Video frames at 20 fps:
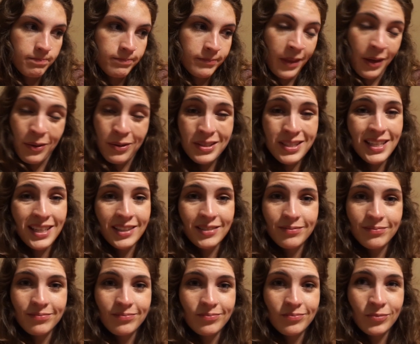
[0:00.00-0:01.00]
that was it,
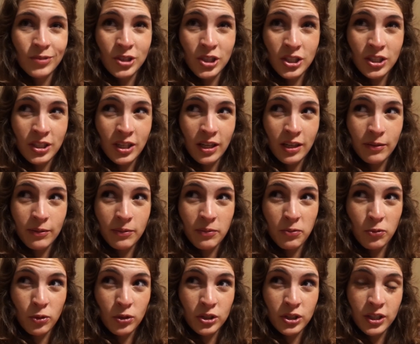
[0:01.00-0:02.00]
which is kind of
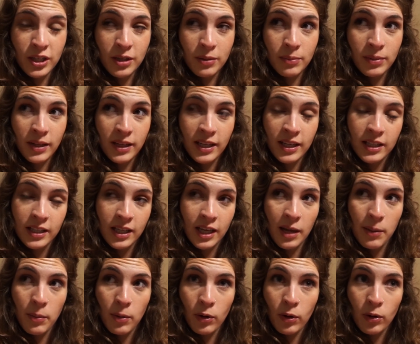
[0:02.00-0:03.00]
unfortunate. But Ian
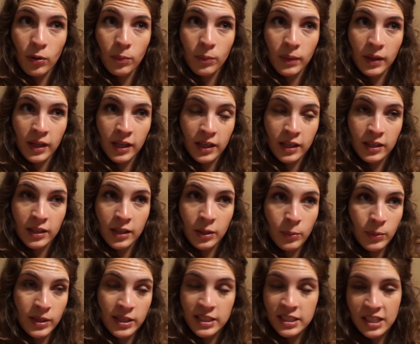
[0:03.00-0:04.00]
came home, and
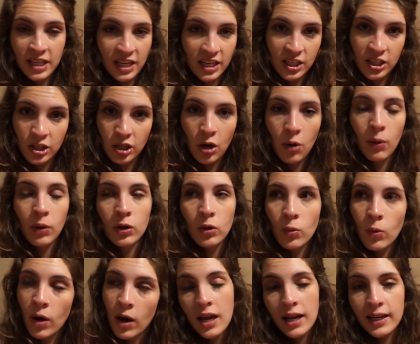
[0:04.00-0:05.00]
then we decided to go on a
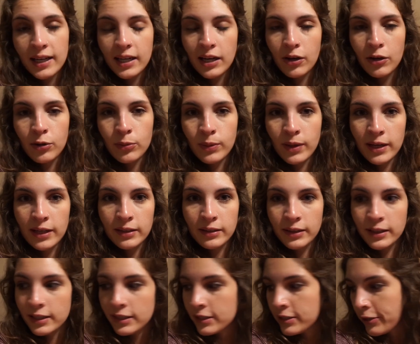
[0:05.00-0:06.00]
walk, and I got home kind of
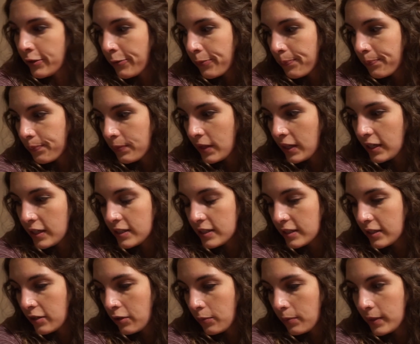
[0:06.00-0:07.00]
late, so that
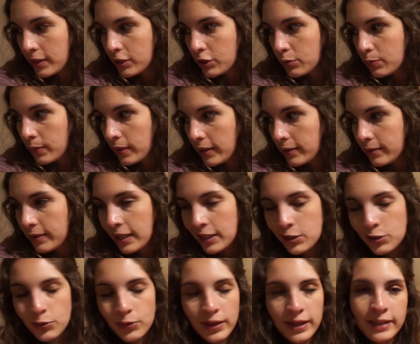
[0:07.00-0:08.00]
doesn't help much, but
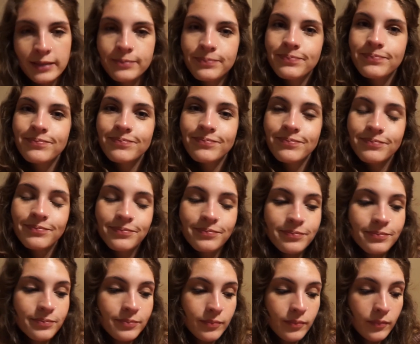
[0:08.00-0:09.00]
that's okay.
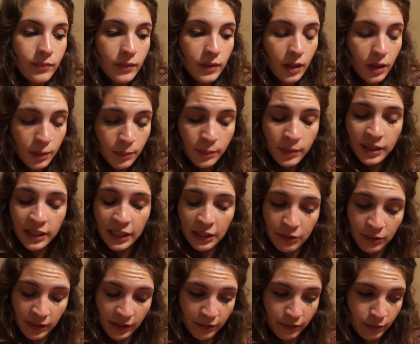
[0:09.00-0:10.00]
I'm gonna
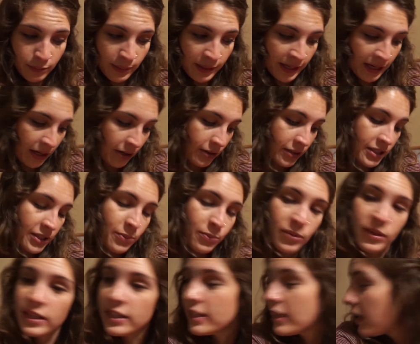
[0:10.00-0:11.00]
get ready for bed now because I'm
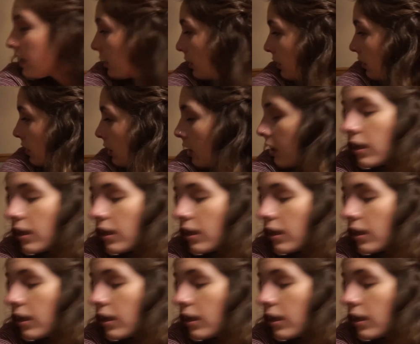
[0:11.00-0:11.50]
pretty tired.